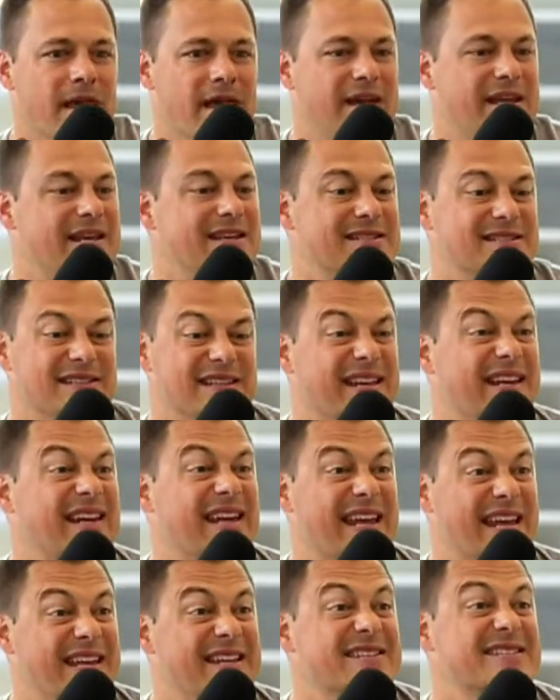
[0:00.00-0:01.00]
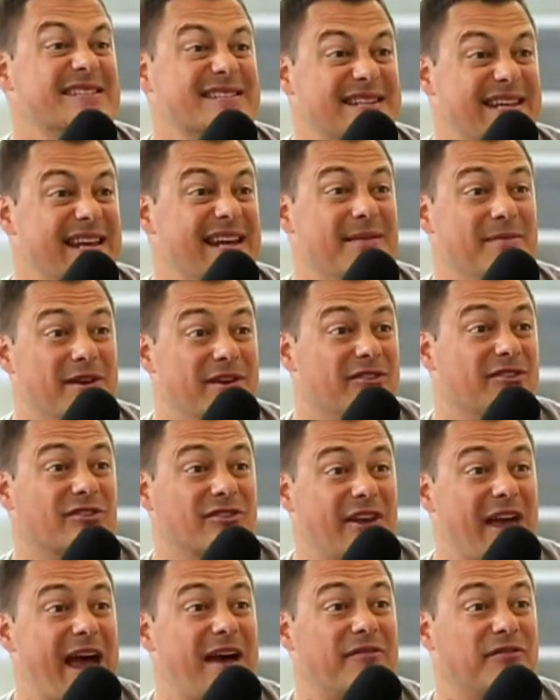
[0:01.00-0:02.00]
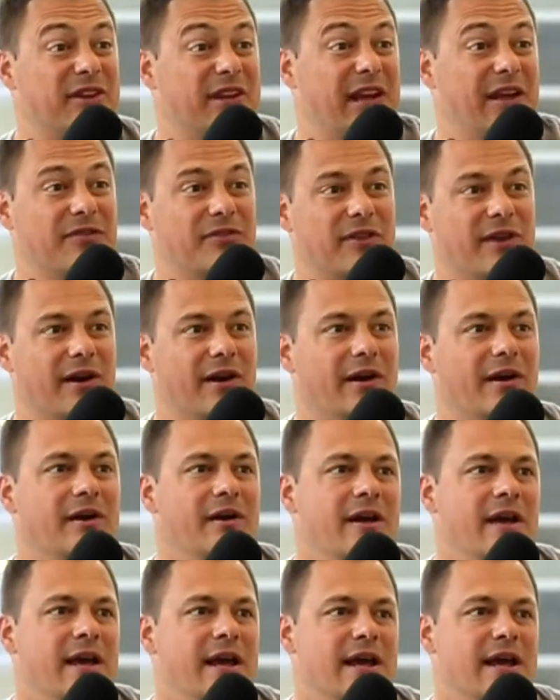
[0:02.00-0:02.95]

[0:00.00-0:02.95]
And he's leading his team, his staff to get there.